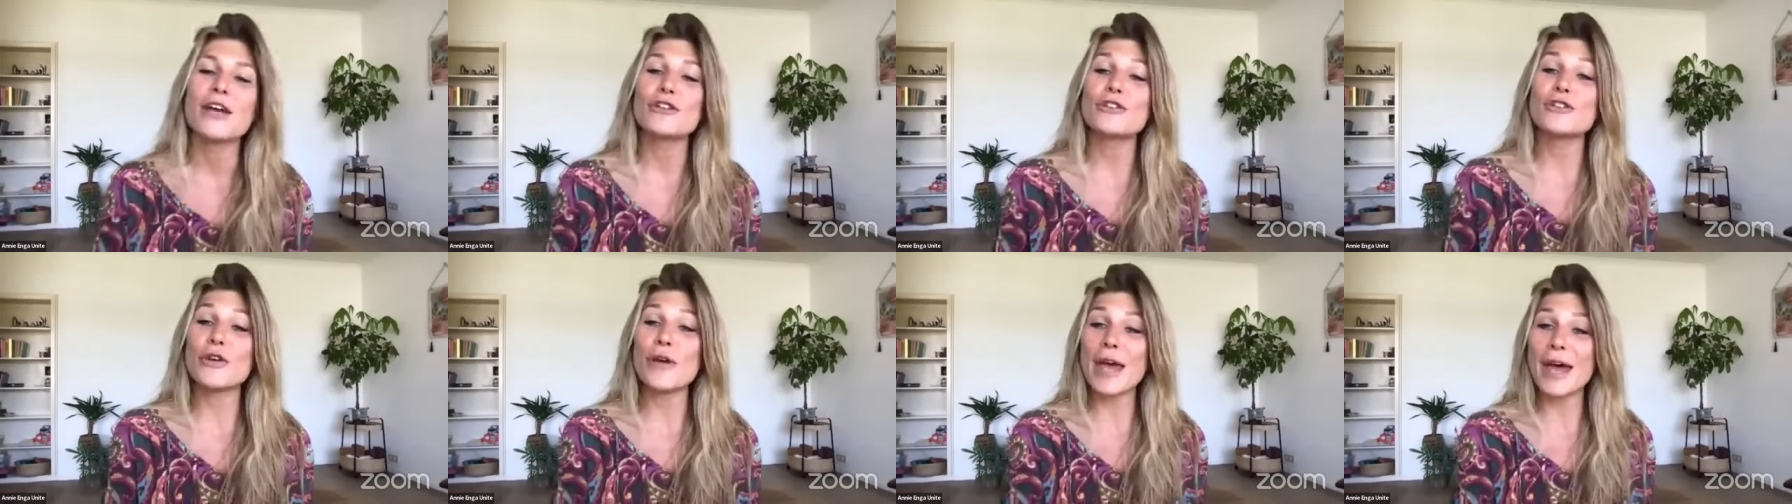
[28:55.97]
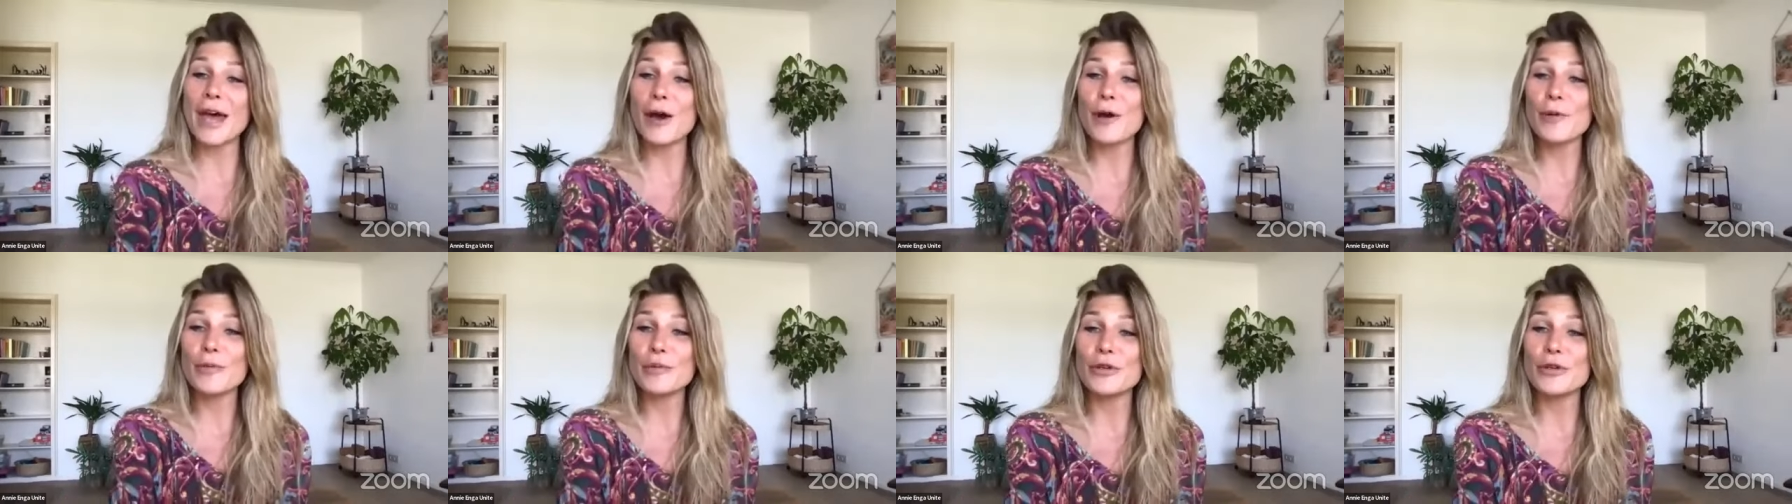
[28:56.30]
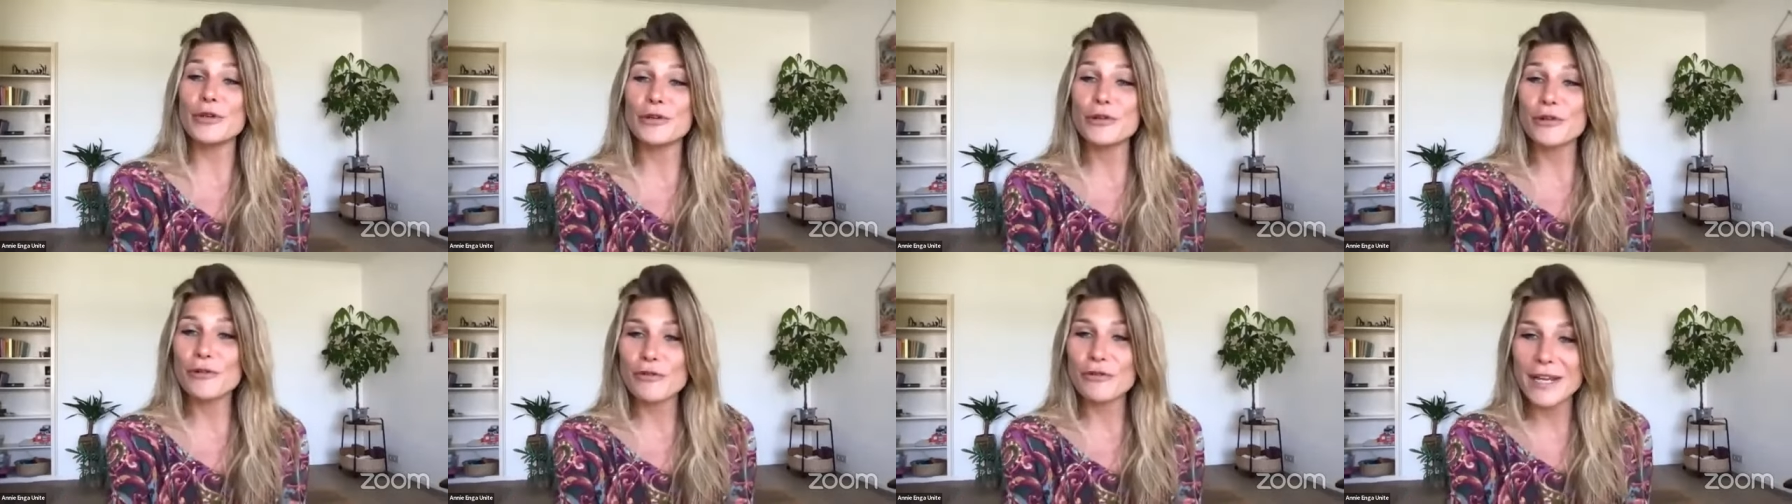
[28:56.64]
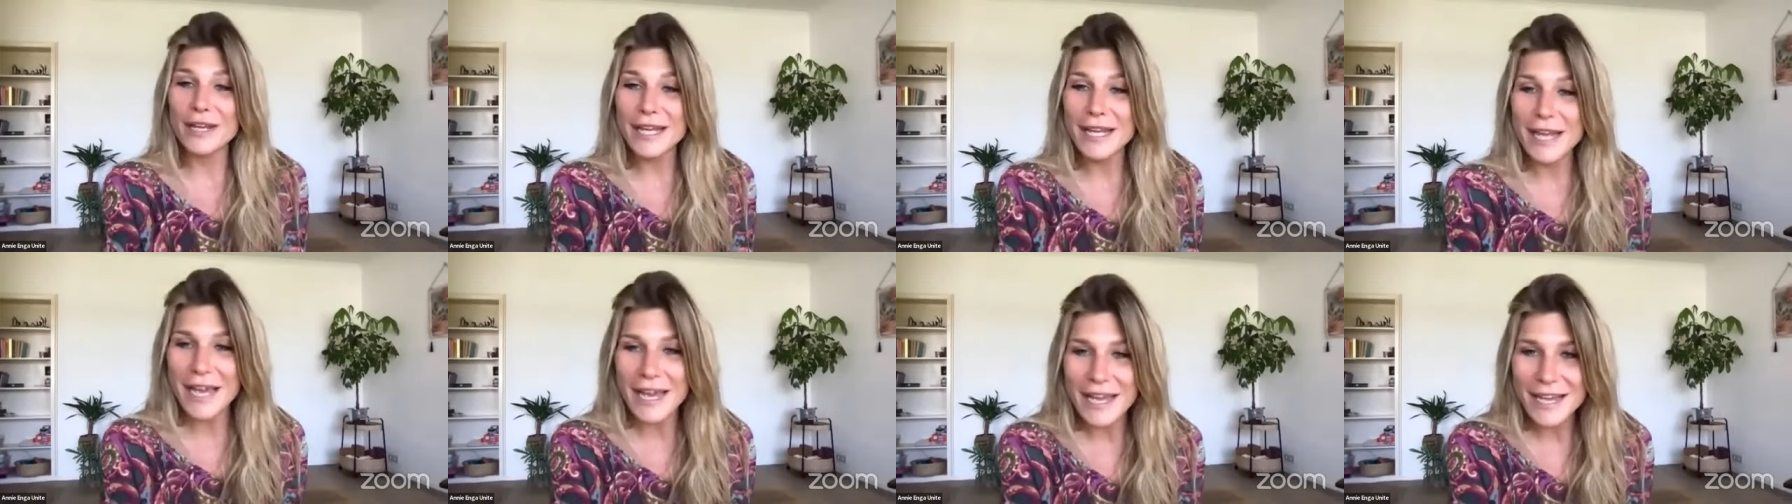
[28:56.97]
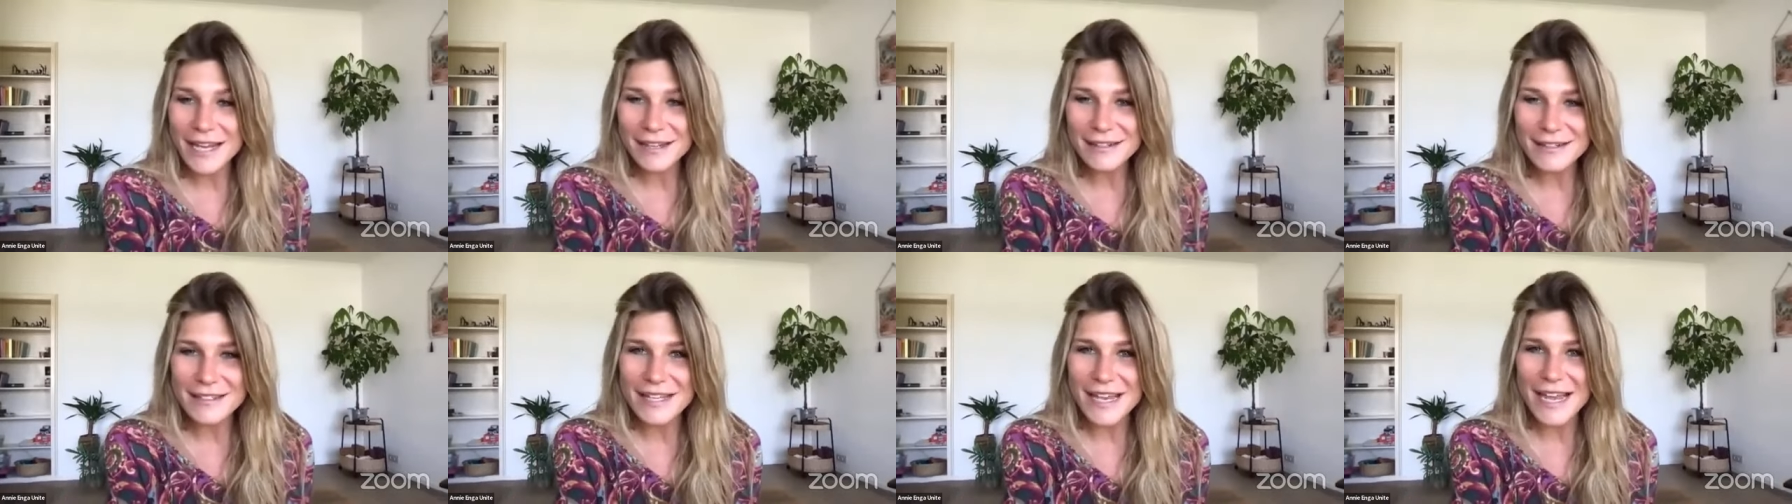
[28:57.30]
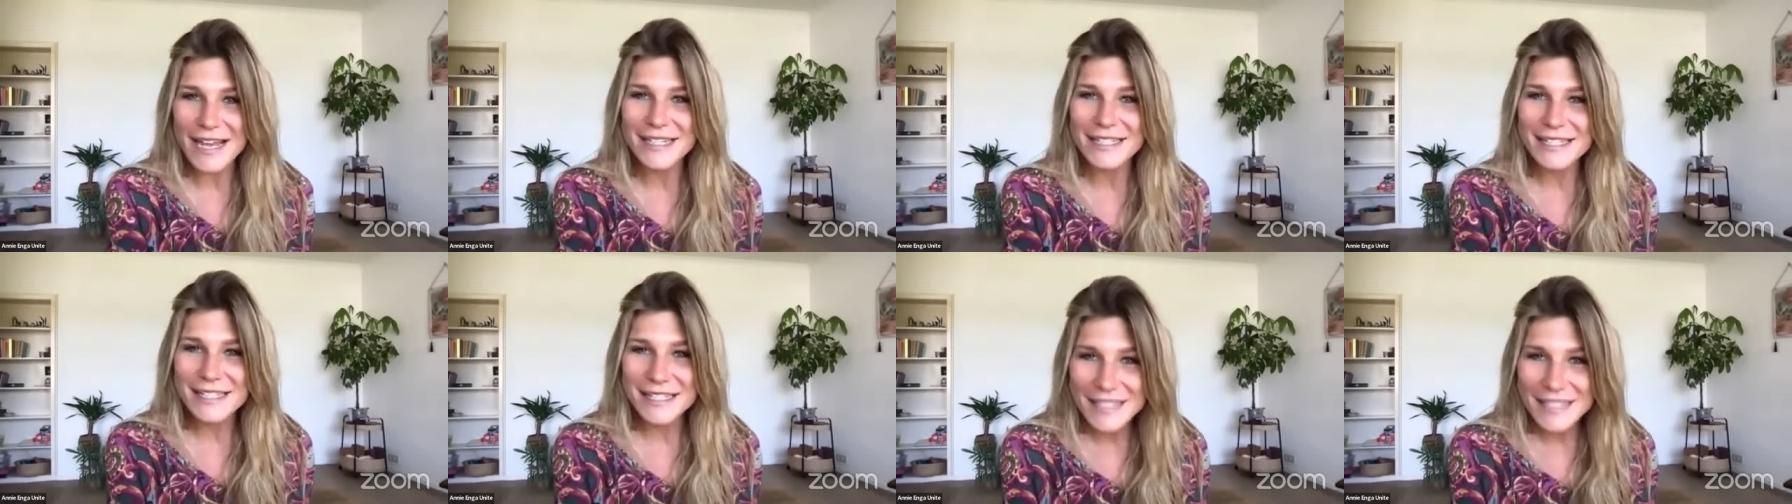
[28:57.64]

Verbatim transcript: to help you create and